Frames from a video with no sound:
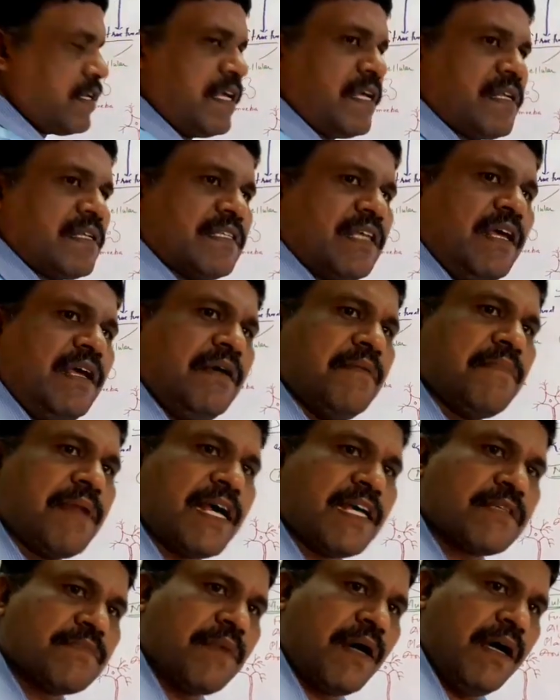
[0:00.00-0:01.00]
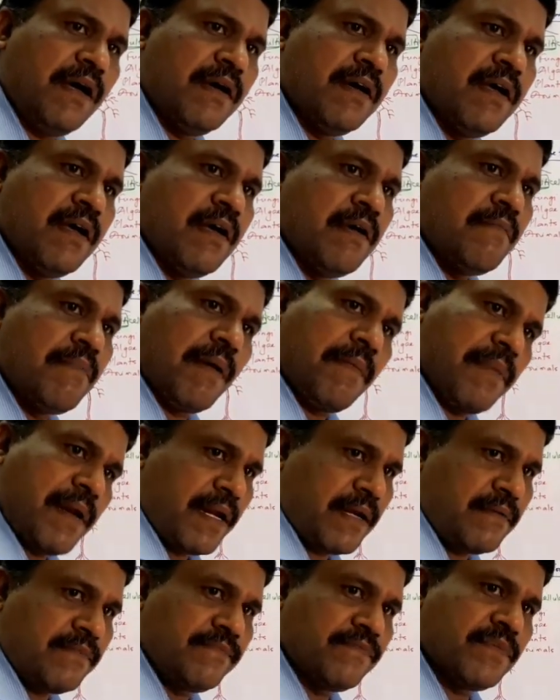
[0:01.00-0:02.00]
layer is a plasma
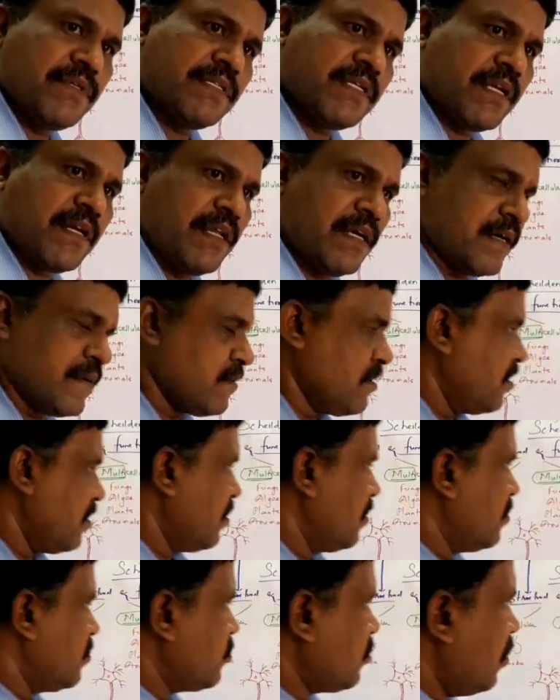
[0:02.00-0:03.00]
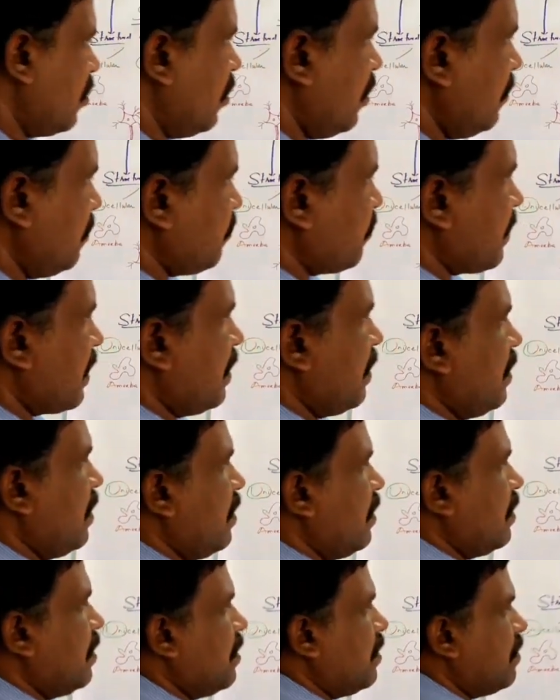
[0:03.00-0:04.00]
membrane. Is it clear? So
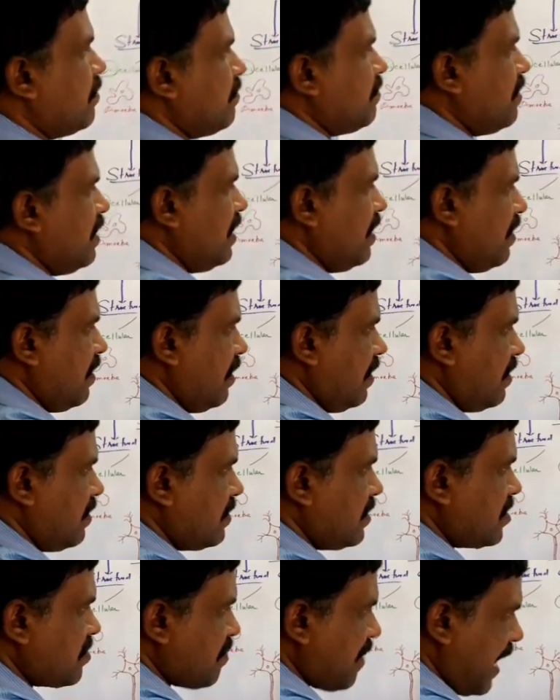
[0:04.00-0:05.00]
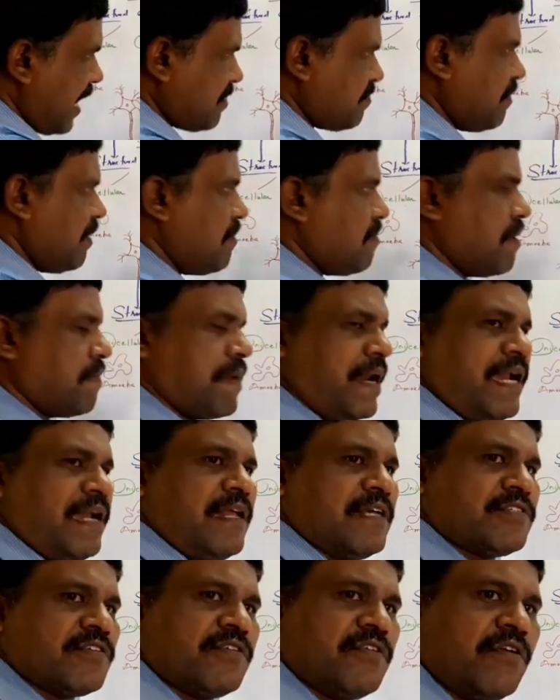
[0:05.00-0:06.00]
this plasma membrane,
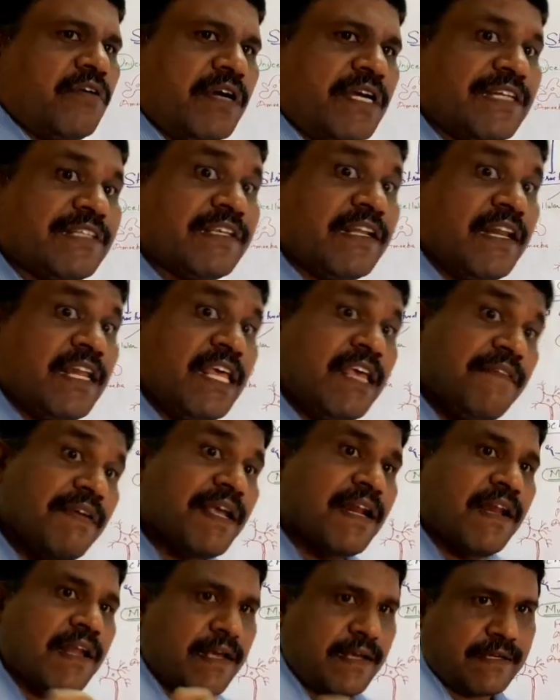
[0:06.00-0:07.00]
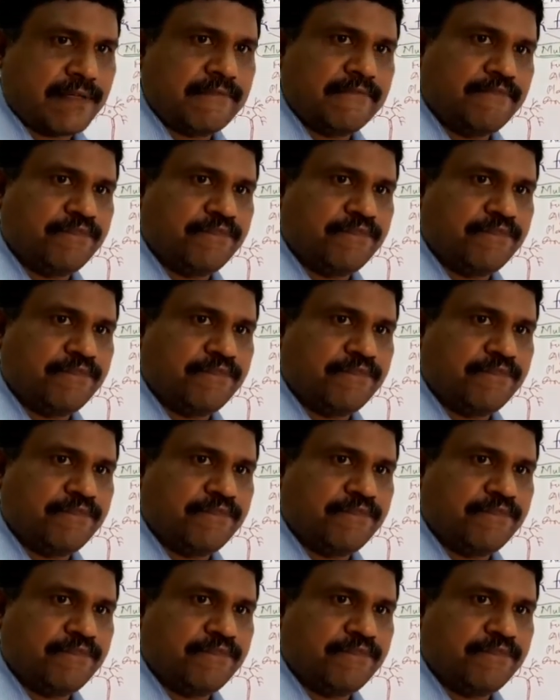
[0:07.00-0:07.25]
as you know, it's a living layer.